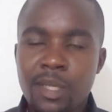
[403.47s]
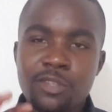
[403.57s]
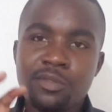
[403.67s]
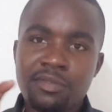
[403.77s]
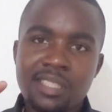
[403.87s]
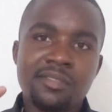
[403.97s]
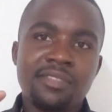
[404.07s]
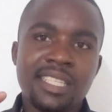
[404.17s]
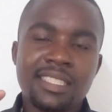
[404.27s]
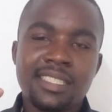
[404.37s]
Pursue value
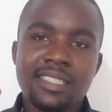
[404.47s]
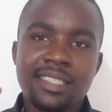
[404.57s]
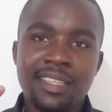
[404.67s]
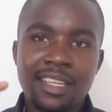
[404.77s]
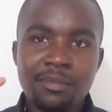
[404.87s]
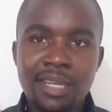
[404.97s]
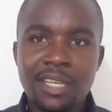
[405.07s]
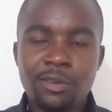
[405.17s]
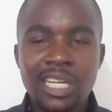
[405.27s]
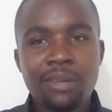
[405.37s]
first, then
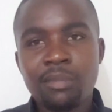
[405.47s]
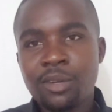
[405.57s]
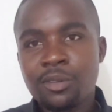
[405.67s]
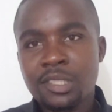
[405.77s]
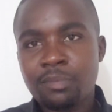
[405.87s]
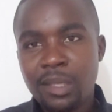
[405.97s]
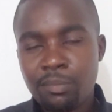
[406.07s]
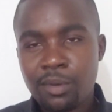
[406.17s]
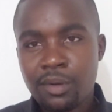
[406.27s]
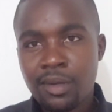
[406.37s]
money will come, because
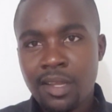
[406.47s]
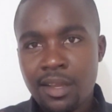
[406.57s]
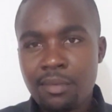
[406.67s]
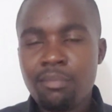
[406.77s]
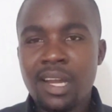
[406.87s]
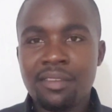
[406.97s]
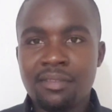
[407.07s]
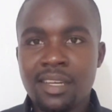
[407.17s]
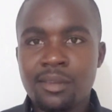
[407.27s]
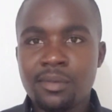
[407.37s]
people buy
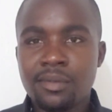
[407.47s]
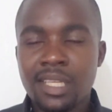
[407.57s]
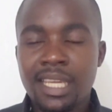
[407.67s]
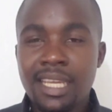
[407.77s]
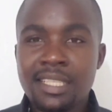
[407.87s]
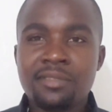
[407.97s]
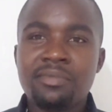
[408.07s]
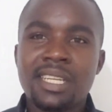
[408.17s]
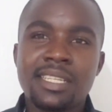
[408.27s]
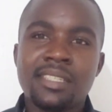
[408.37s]
value. It's
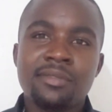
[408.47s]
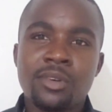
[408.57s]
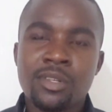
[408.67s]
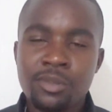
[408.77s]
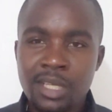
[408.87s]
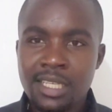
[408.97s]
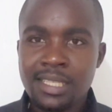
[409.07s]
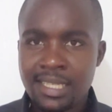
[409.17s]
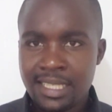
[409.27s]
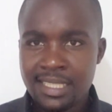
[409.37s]
very difficult to
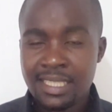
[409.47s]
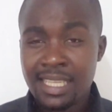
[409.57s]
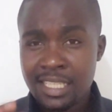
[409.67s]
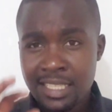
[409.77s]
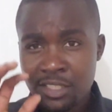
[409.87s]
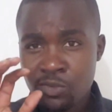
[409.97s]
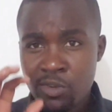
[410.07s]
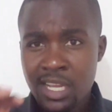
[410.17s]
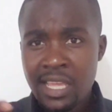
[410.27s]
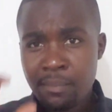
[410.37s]
earn trust. That is
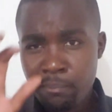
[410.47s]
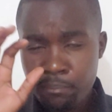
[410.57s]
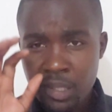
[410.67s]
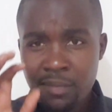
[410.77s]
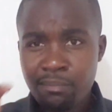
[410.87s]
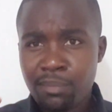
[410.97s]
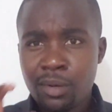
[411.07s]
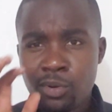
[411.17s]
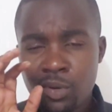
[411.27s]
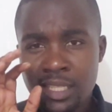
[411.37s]
why
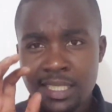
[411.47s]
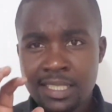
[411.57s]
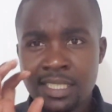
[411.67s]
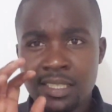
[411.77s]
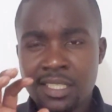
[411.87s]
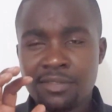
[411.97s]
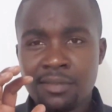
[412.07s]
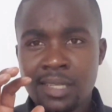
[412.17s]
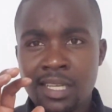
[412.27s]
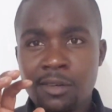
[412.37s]
people who are
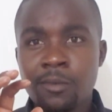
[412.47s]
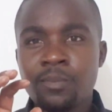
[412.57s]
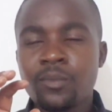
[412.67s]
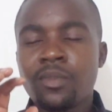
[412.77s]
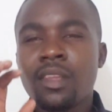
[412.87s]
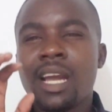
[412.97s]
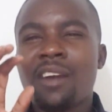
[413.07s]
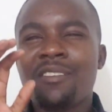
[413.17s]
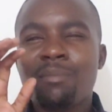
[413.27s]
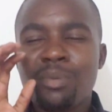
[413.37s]
successful now
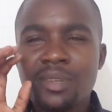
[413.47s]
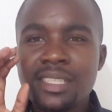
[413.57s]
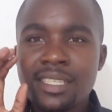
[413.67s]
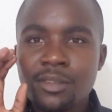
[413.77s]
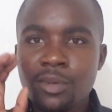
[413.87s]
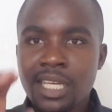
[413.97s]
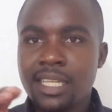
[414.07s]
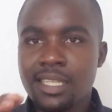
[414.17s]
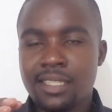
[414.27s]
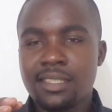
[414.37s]
have put in
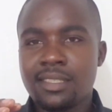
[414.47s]
work